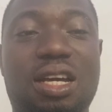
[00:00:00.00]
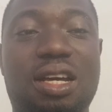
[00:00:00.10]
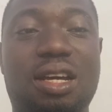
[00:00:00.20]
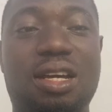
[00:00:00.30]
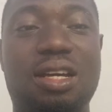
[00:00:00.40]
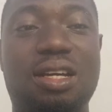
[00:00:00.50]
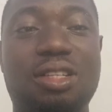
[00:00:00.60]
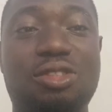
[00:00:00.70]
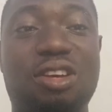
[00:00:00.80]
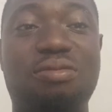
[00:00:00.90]

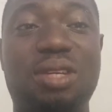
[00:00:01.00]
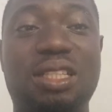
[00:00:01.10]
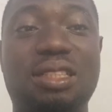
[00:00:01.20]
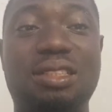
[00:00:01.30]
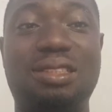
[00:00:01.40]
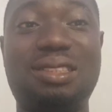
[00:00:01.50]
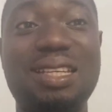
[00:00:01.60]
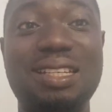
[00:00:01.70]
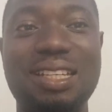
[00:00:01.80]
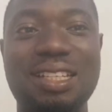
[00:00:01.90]
have been
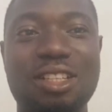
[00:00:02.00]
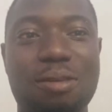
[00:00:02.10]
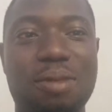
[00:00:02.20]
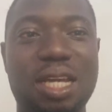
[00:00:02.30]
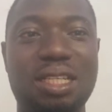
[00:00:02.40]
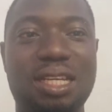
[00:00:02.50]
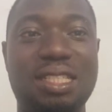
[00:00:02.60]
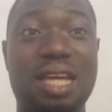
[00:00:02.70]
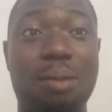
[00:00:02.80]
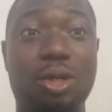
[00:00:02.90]
thinking in your mind
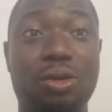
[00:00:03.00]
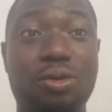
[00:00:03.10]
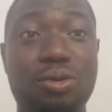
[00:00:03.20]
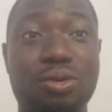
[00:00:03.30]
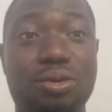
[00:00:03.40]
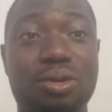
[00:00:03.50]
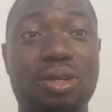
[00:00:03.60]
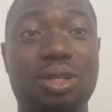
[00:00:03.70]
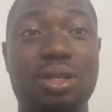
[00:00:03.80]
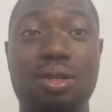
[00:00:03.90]
that I'm a guru,
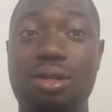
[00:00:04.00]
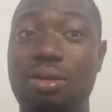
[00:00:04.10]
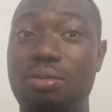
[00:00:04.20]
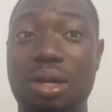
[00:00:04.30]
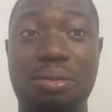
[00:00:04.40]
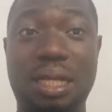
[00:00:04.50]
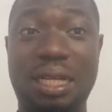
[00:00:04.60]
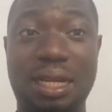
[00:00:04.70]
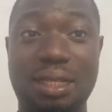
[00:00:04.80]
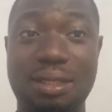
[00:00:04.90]
my
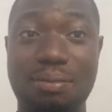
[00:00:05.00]
brother,